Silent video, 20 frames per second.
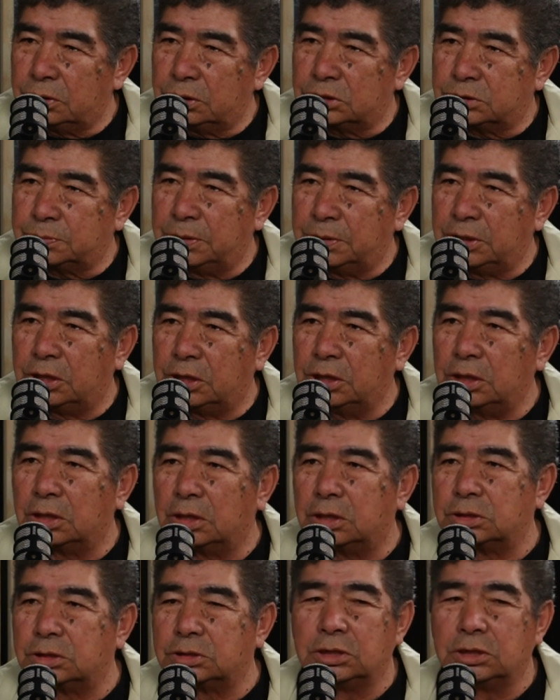speak
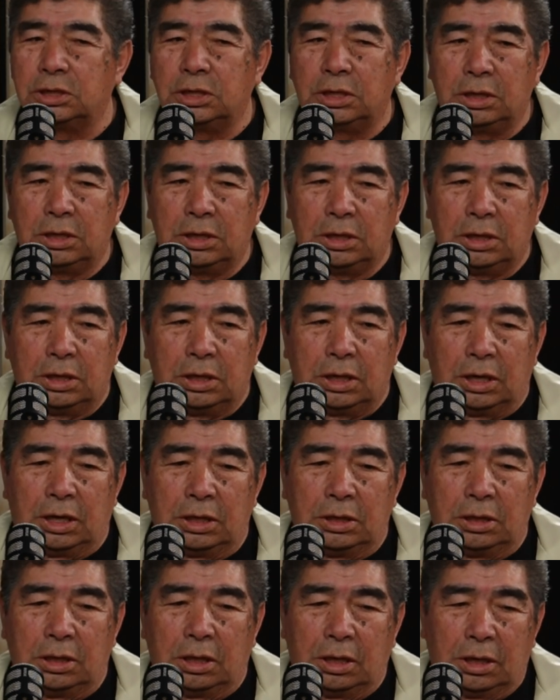English.
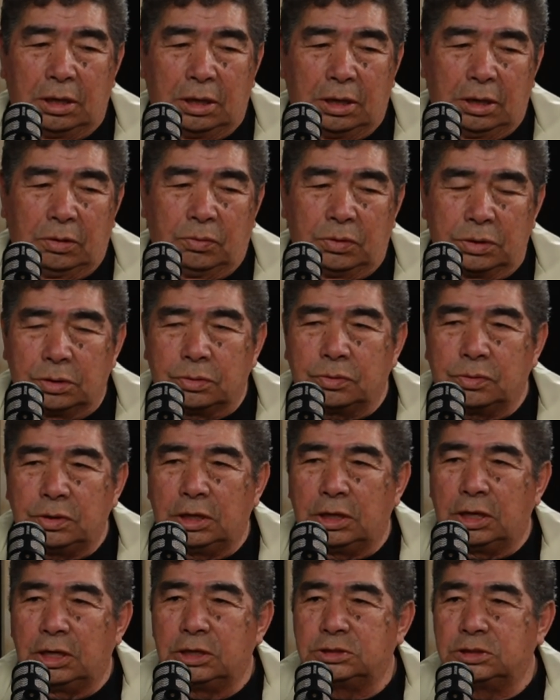And without
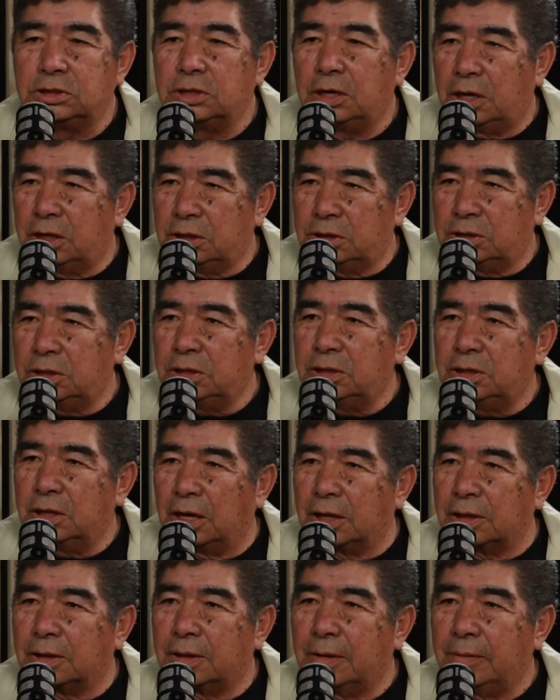realizing, I did
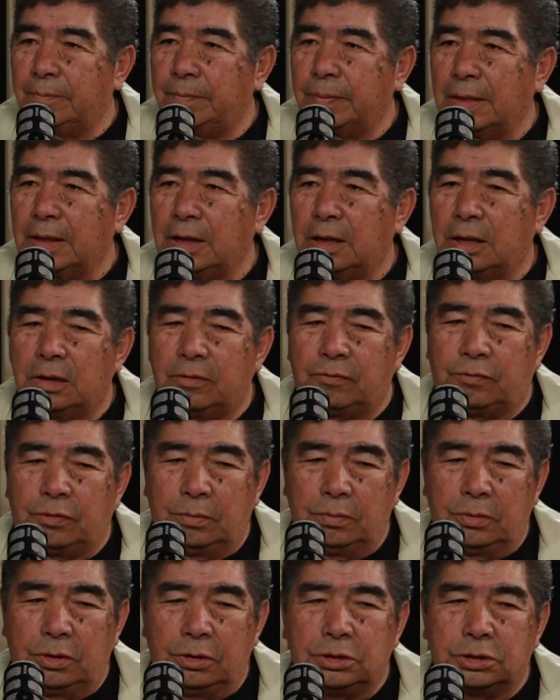that.
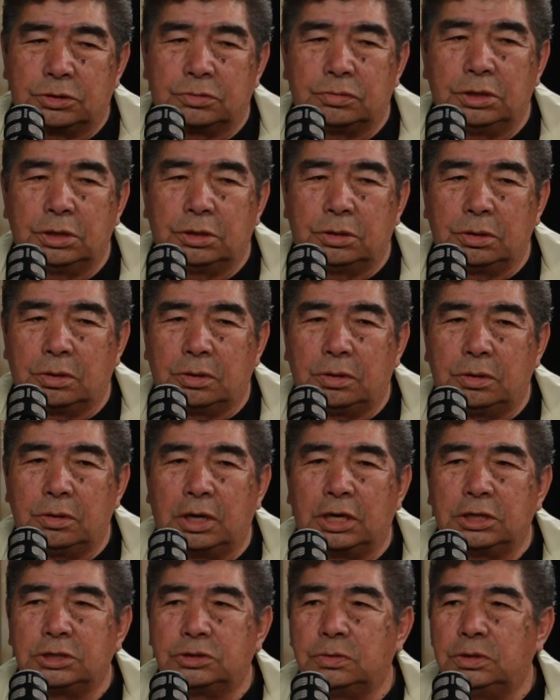From nursery to
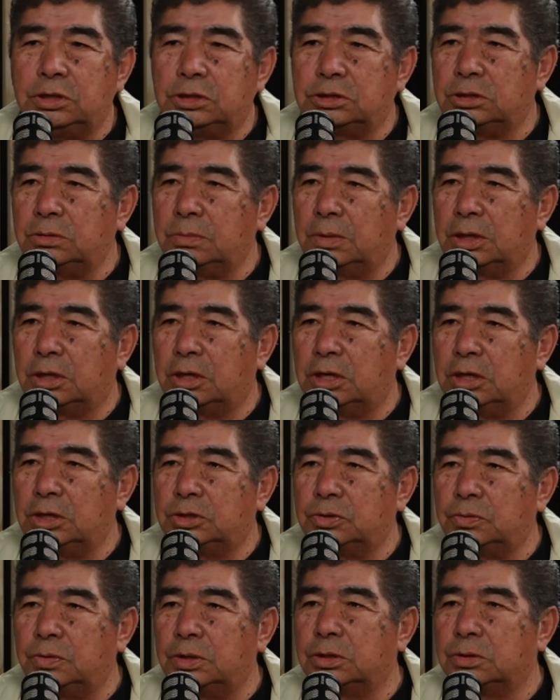graduation, my
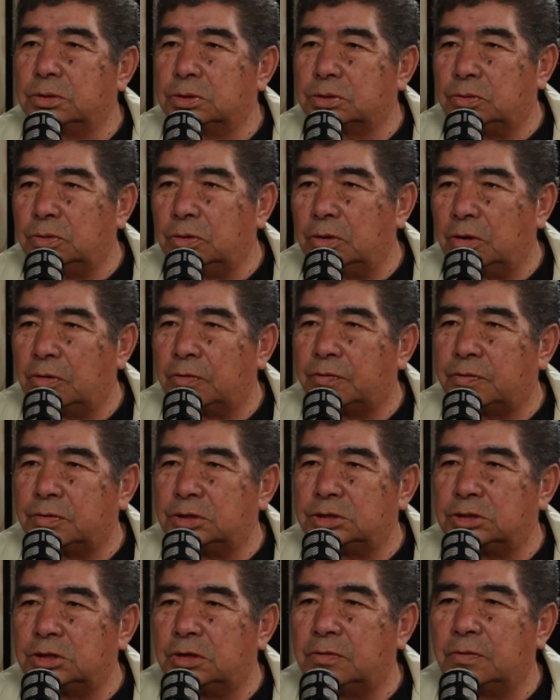kids went to school off
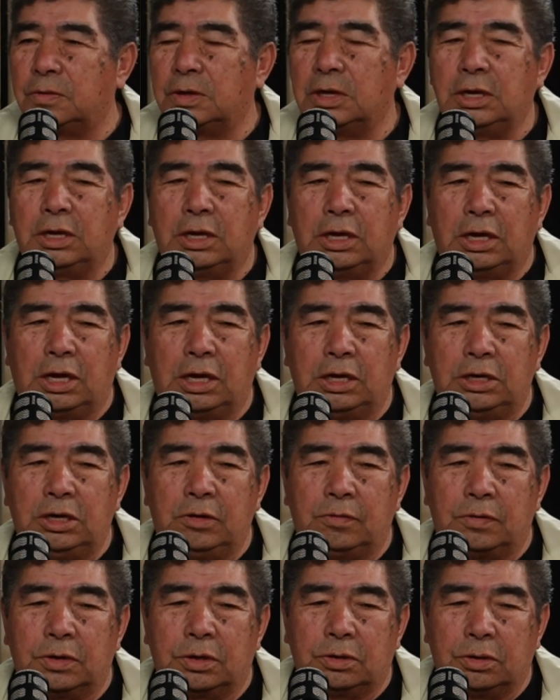reserve. I
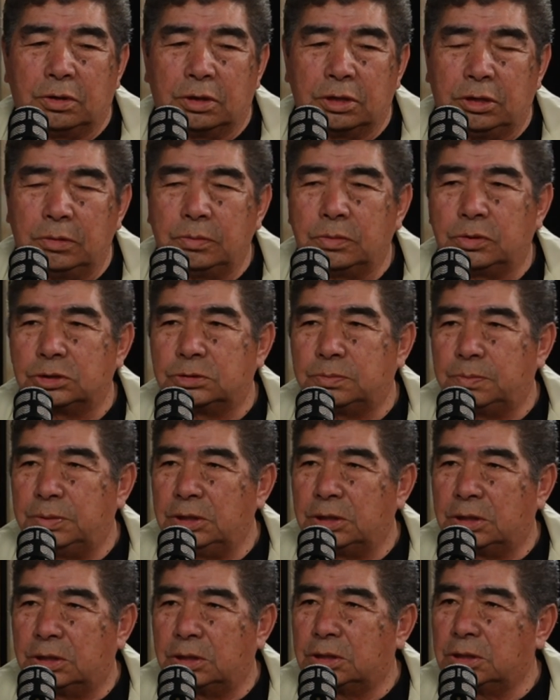never taught them to
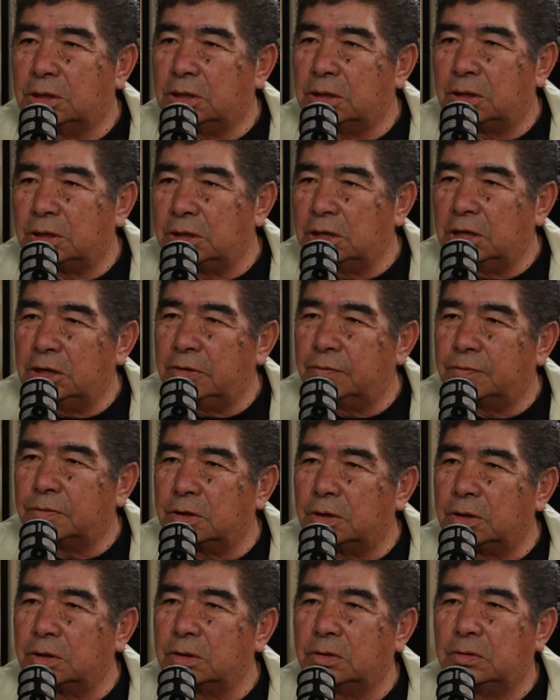speak our native
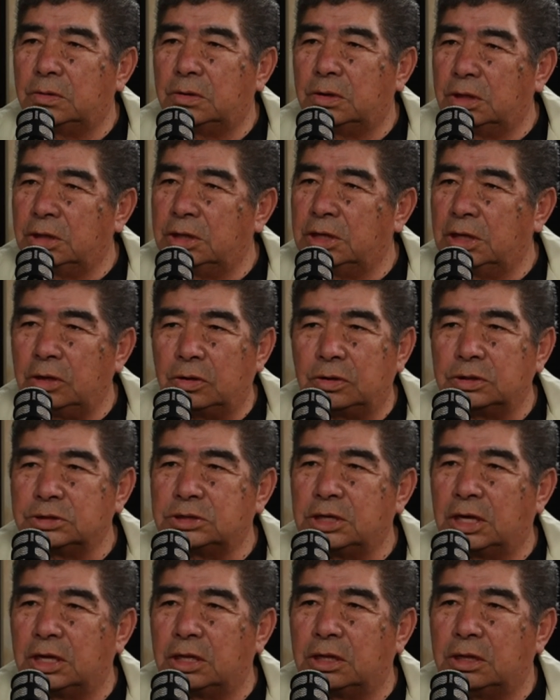tongue. They lost
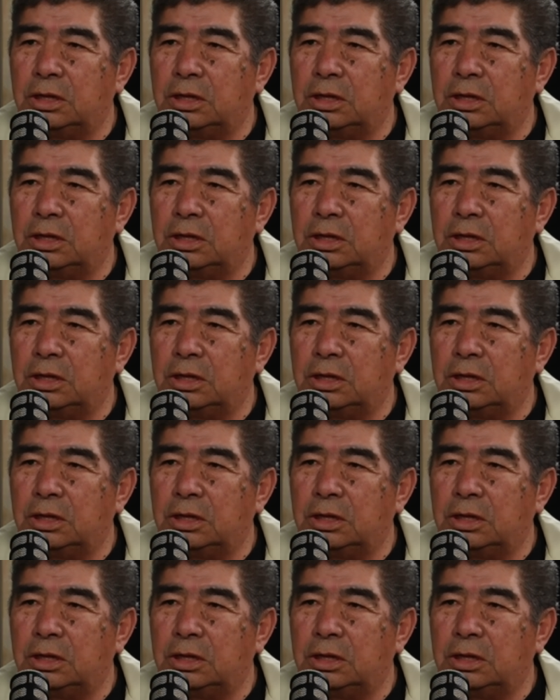that.